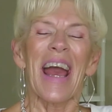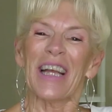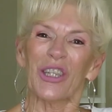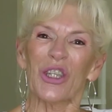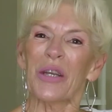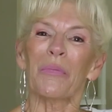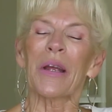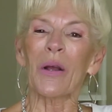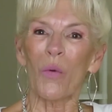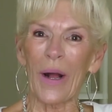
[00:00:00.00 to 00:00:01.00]
And she
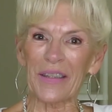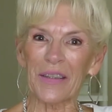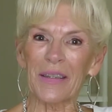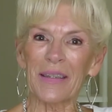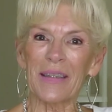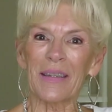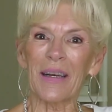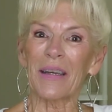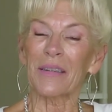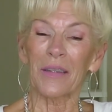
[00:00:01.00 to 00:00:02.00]
requested uh,